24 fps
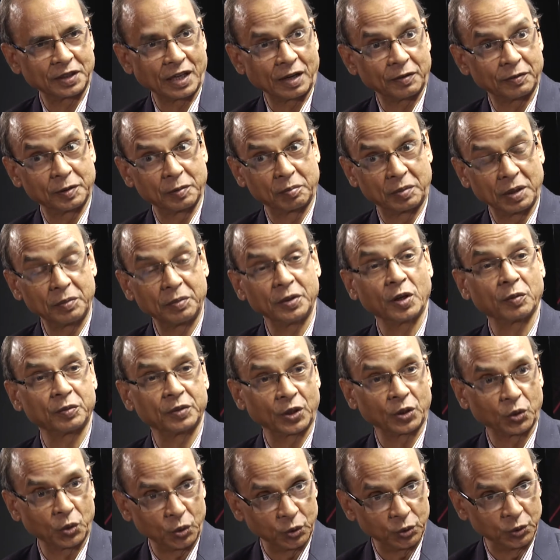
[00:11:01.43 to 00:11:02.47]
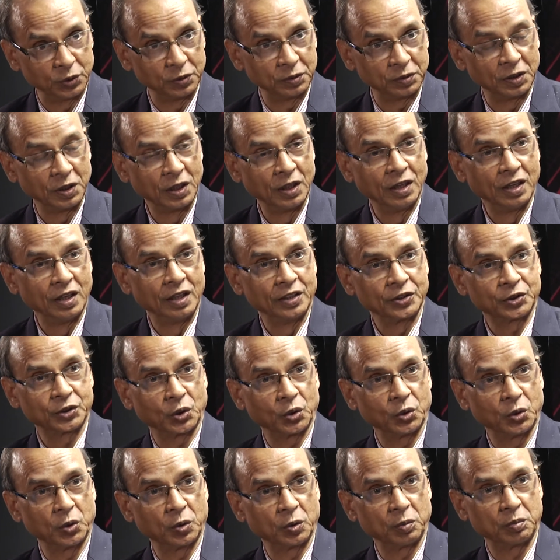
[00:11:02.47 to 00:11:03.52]
have the baby of their own.
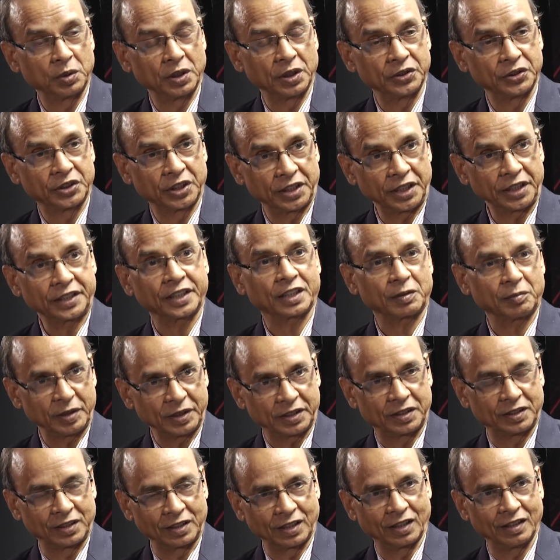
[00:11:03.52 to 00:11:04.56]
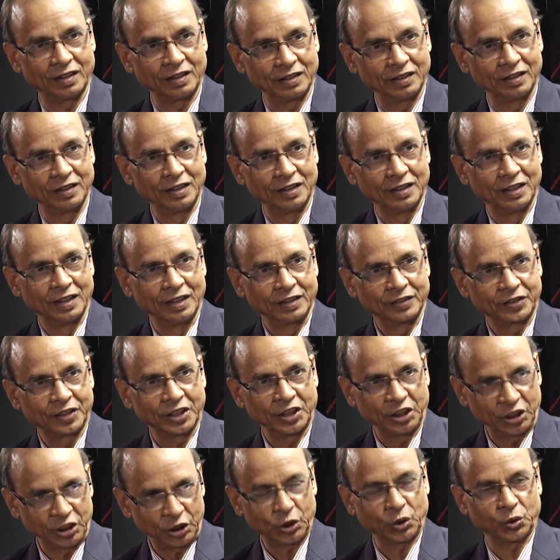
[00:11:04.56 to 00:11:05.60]
So genetic material, the
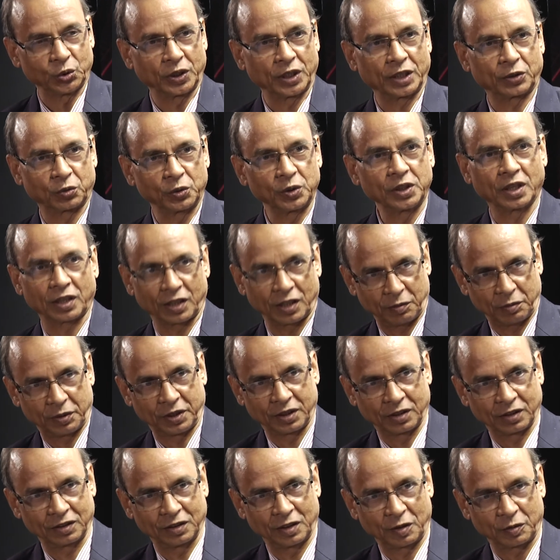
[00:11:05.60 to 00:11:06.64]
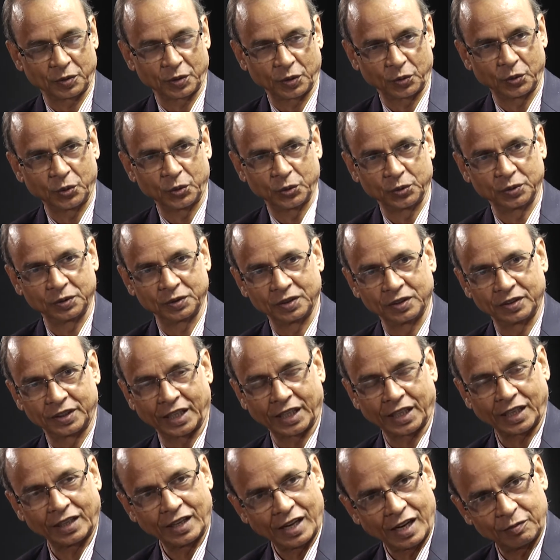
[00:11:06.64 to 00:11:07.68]
issue that we are having of our own, they
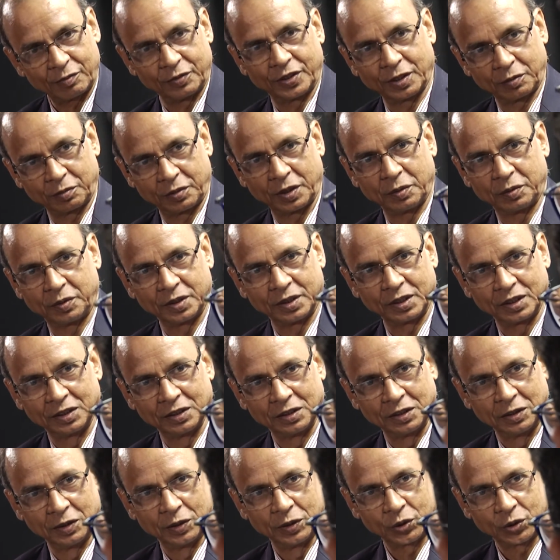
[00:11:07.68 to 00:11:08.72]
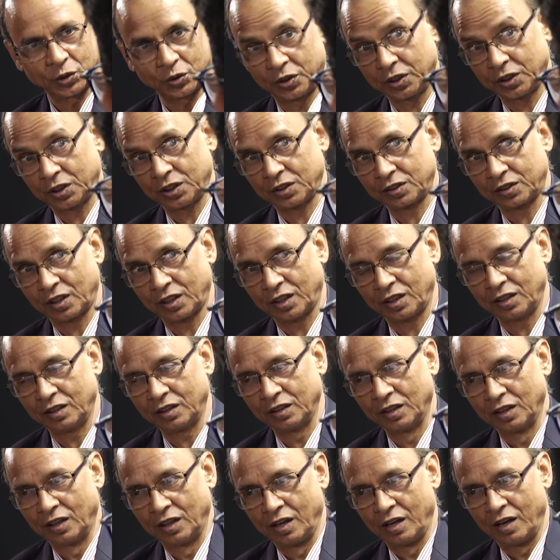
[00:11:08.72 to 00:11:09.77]
can have their baby. So this is the
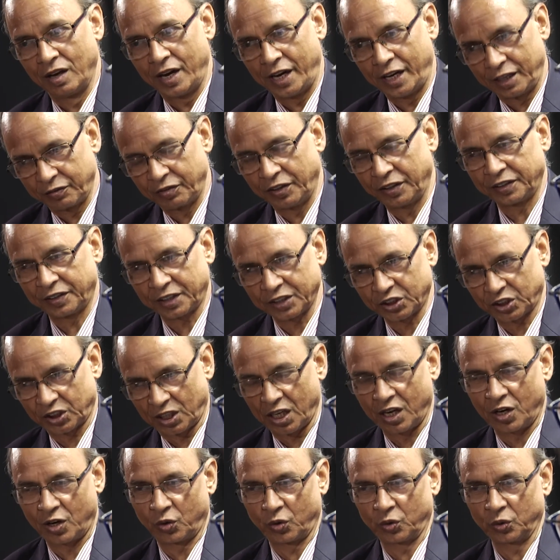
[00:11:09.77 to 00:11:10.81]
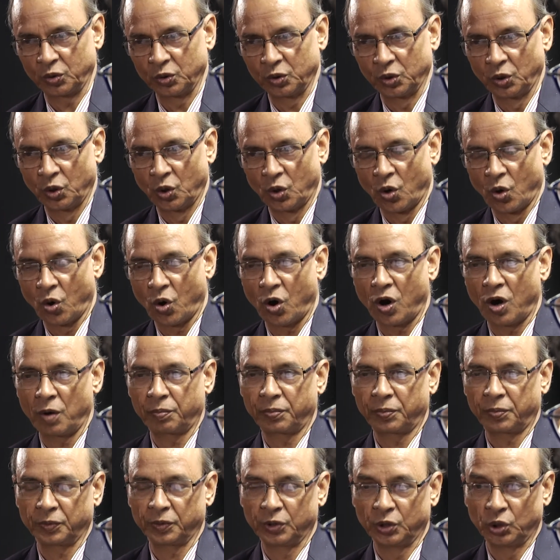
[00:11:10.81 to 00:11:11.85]
advantage now of
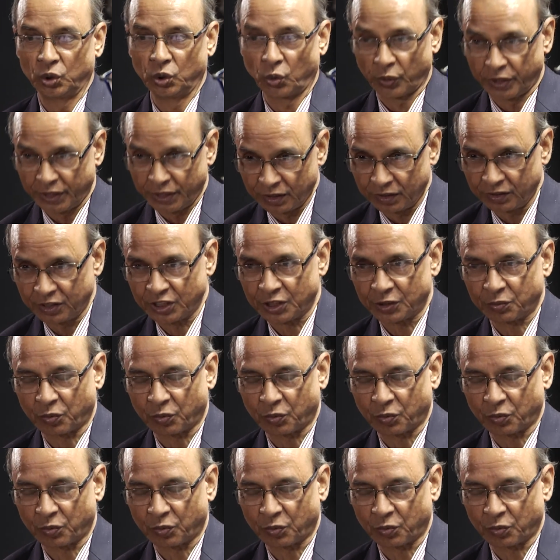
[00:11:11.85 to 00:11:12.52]
knowing this